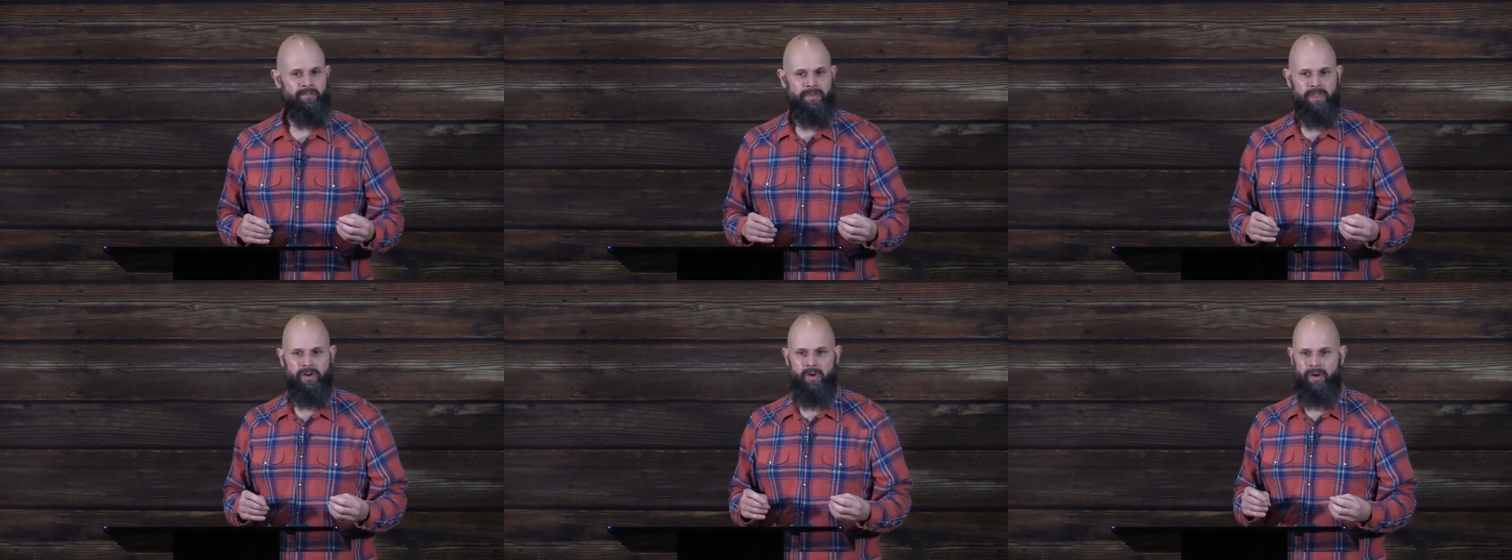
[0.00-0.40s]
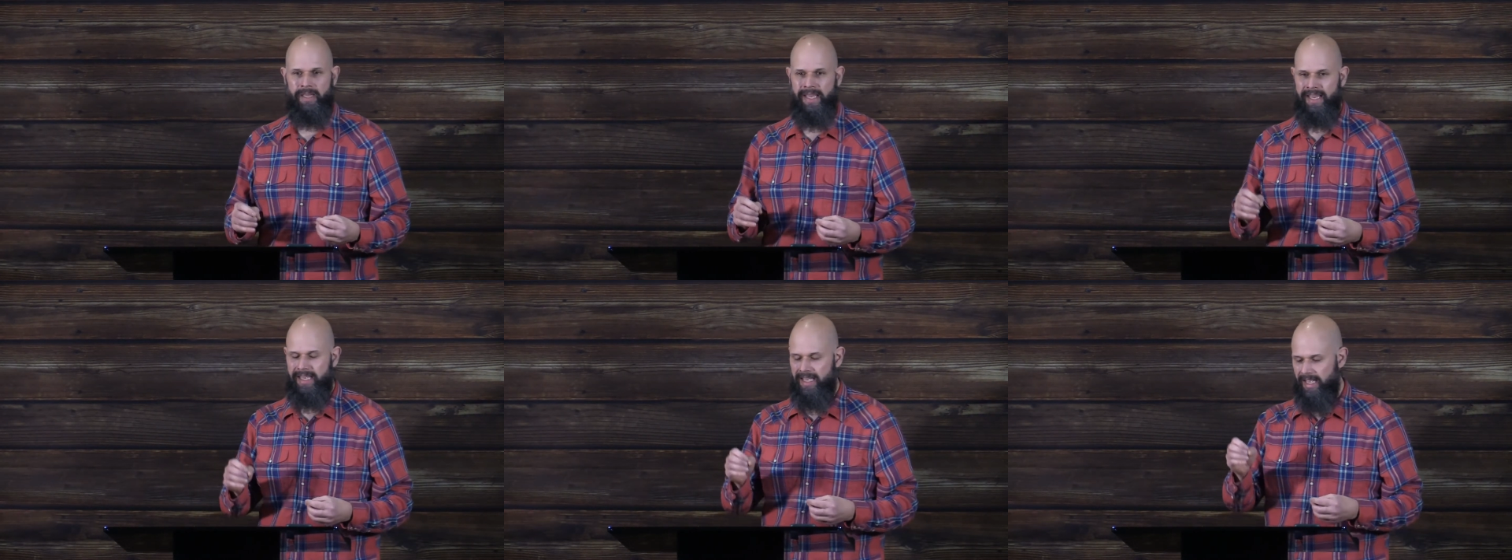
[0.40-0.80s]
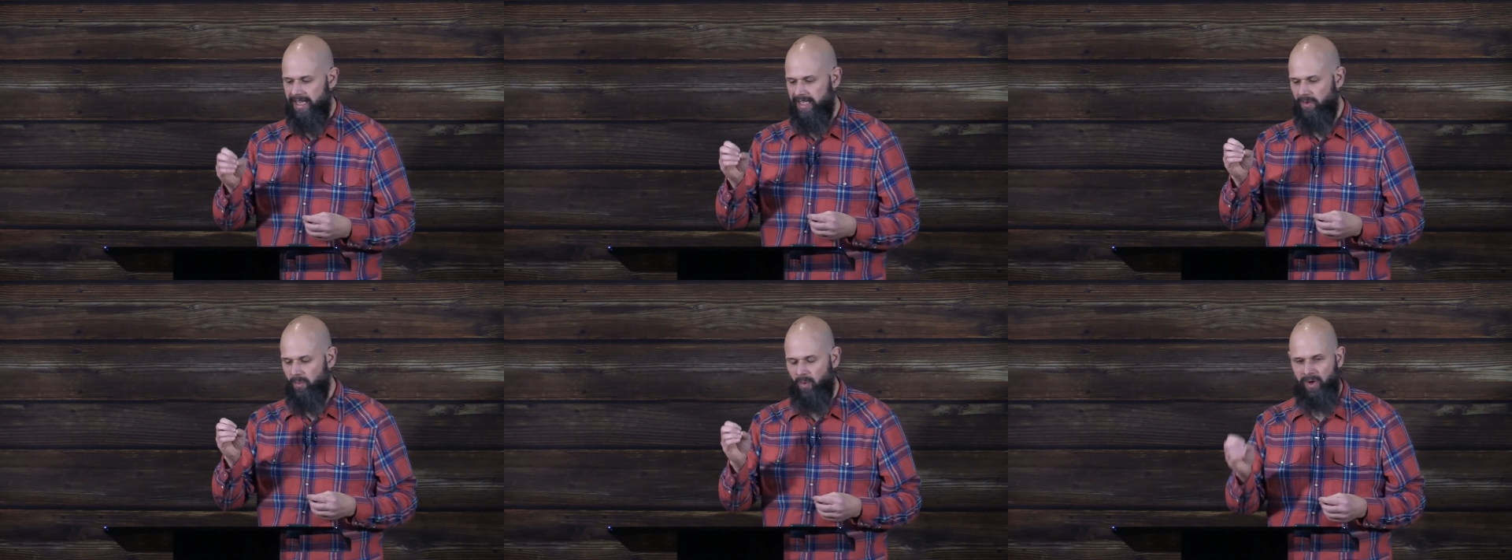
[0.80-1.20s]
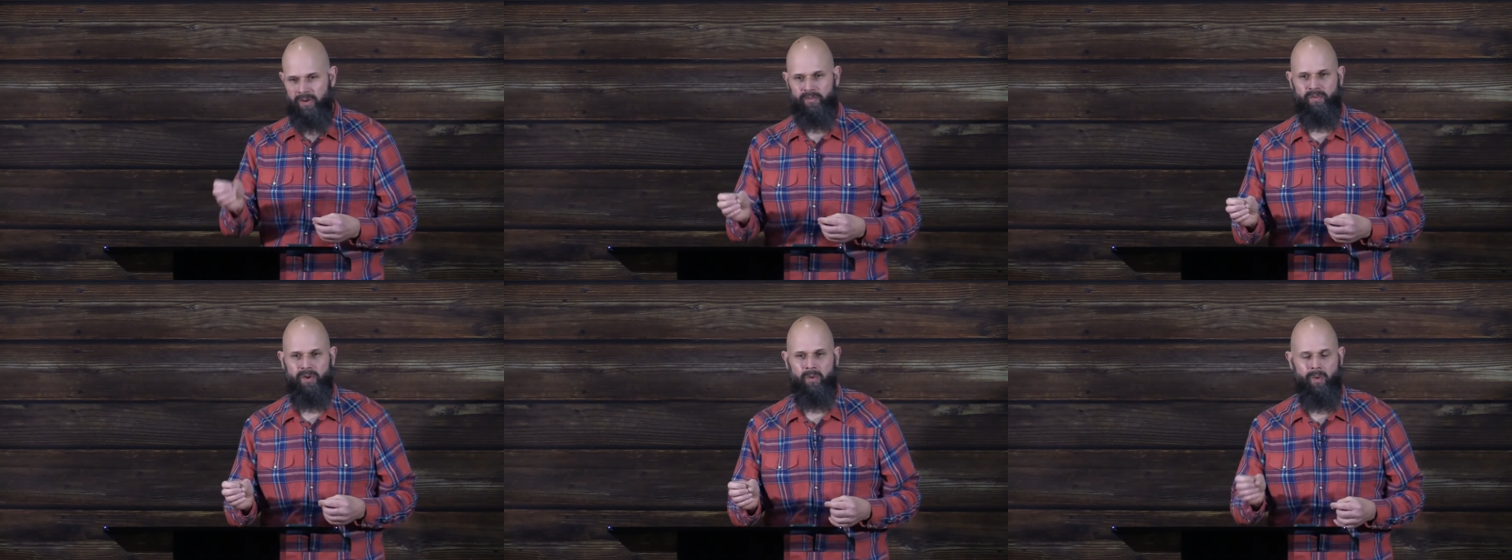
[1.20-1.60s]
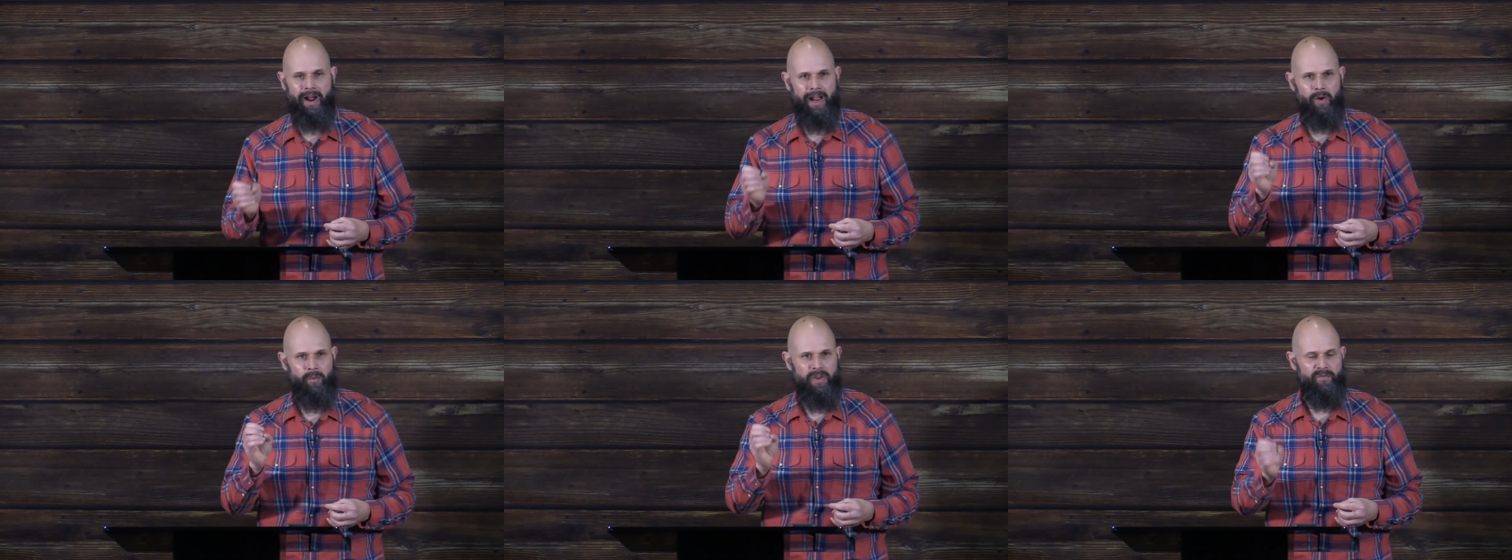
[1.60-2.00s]
You know, it, it can work for a
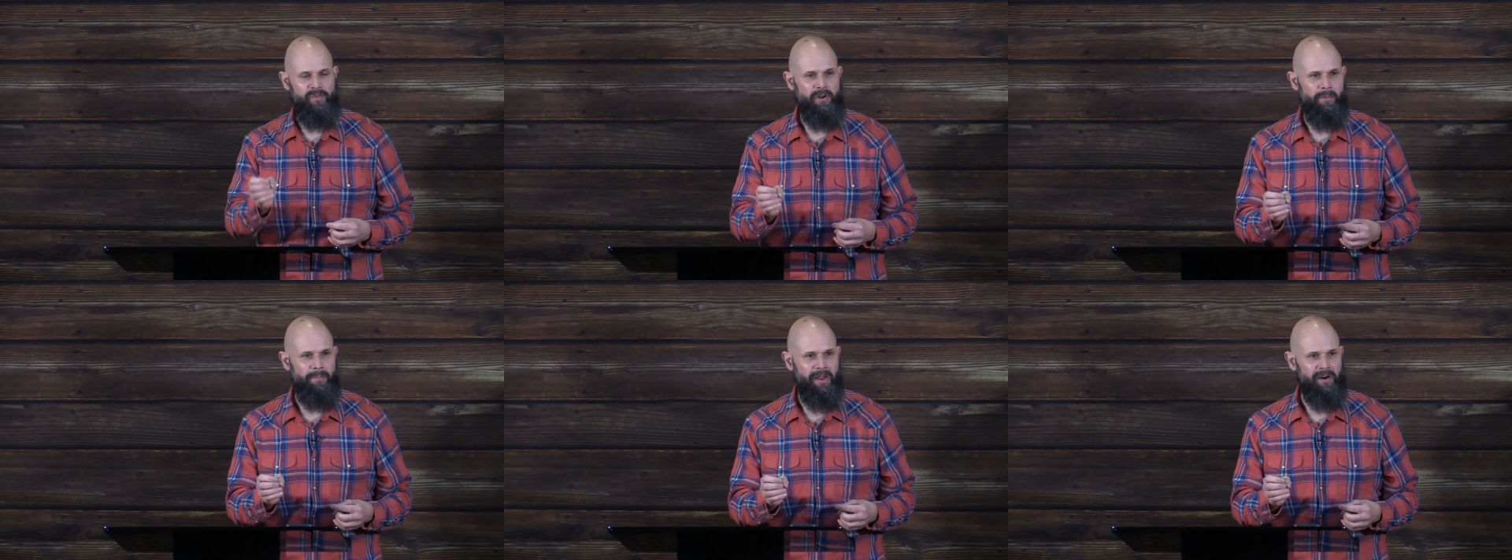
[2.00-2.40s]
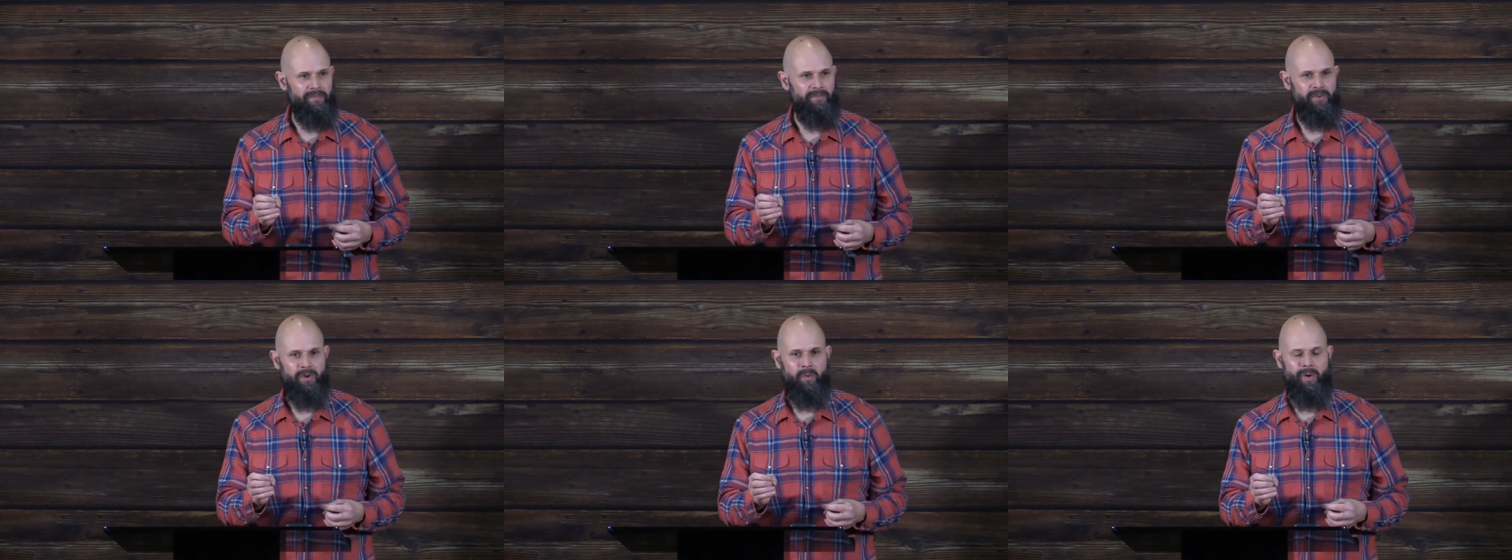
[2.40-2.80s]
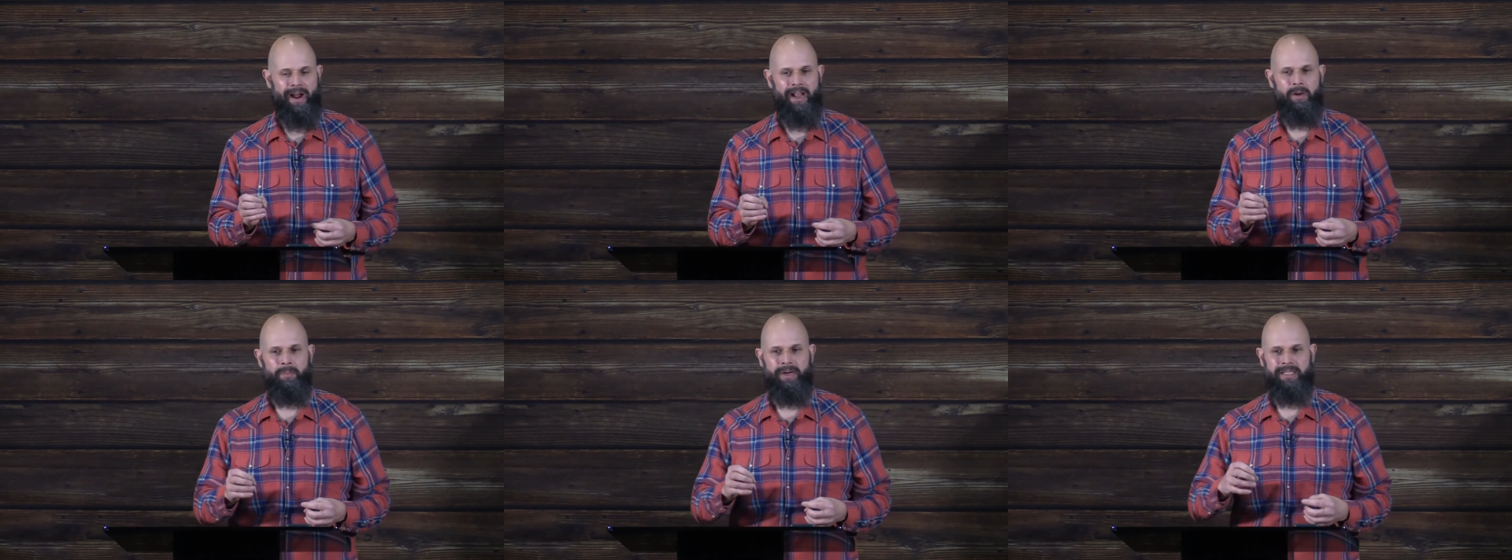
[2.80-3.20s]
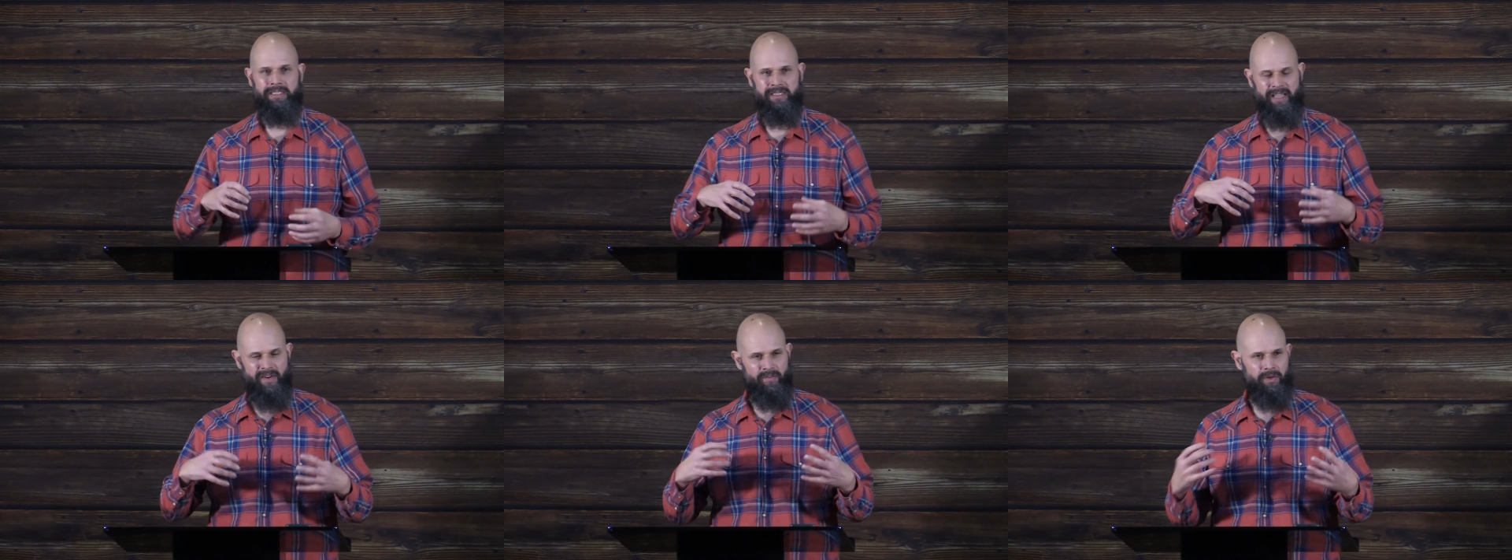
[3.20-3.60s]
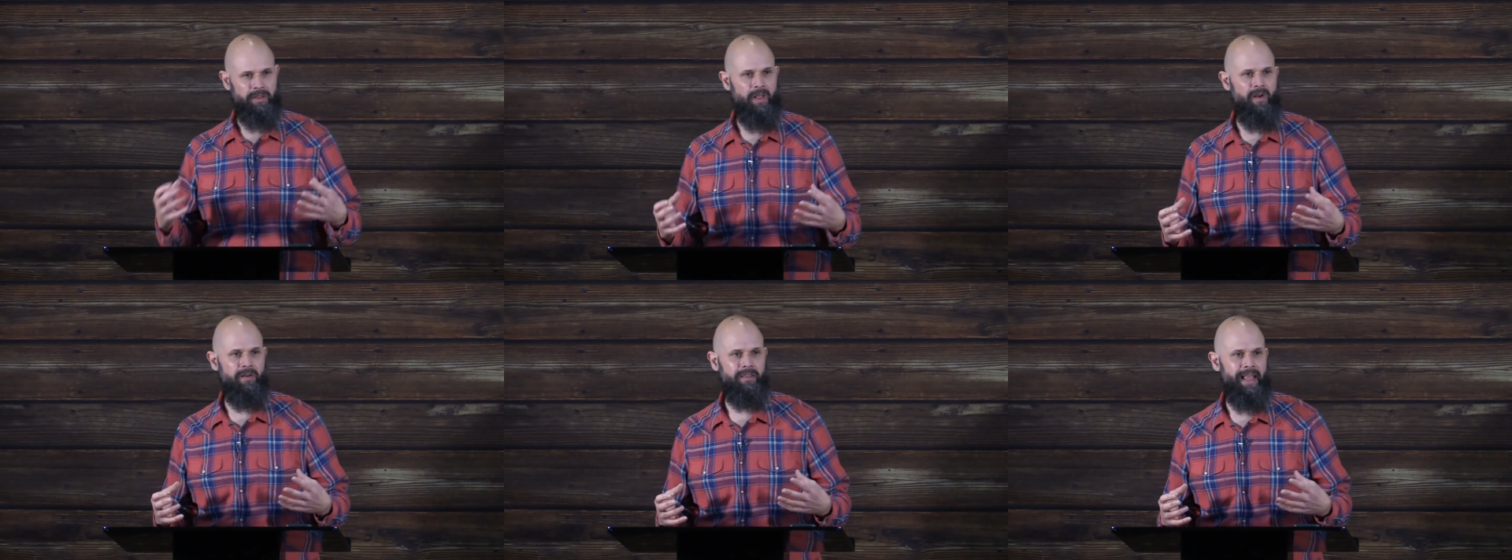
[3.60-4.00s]
while, we feel better for a while, but it's never
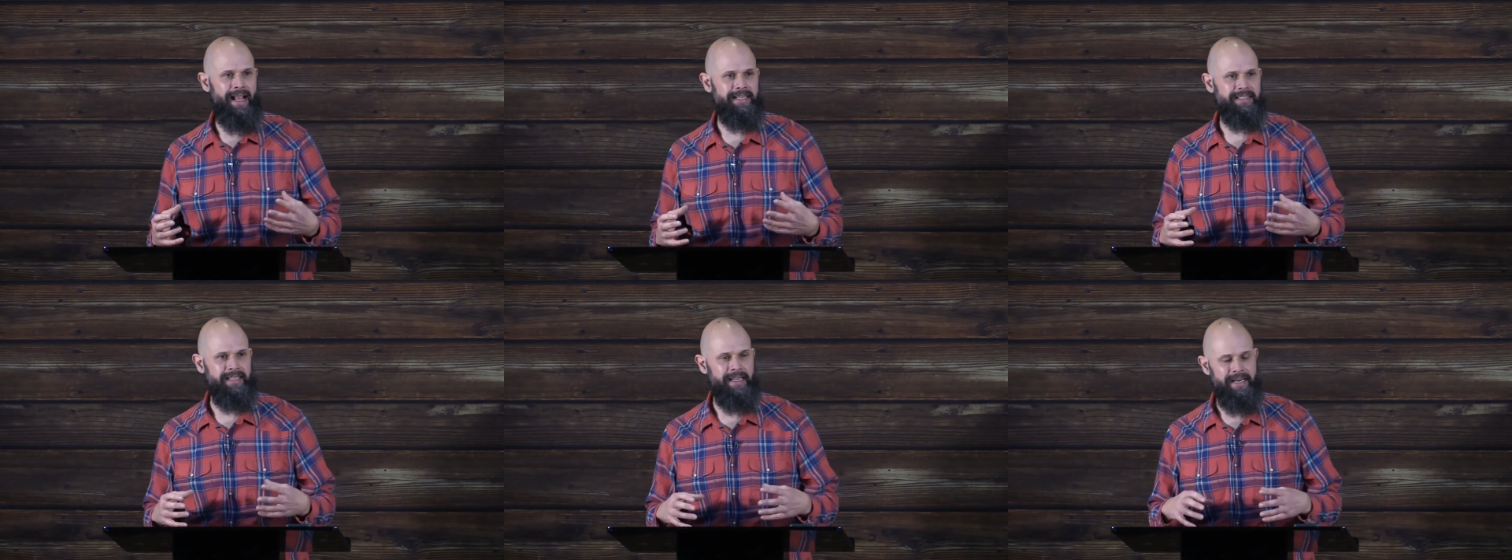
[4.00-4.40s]
long lasting.